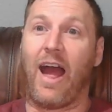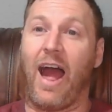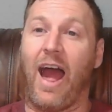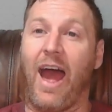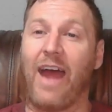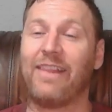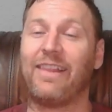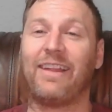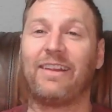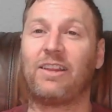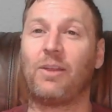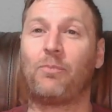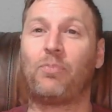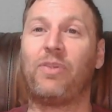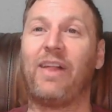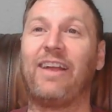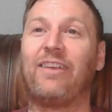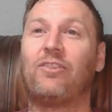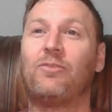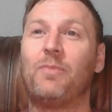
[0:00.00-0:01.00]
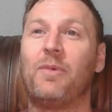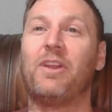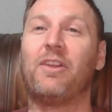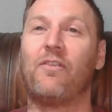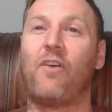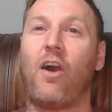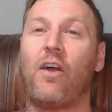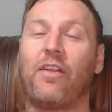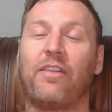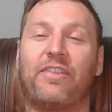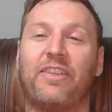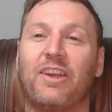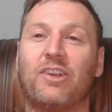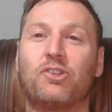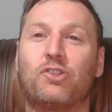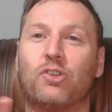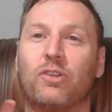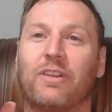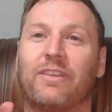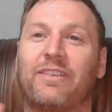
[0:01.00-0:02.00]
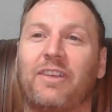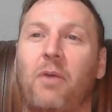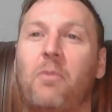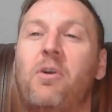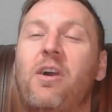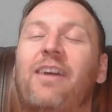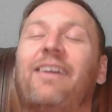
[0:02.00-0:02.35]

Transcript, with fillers: And like the placement of all the things, it's all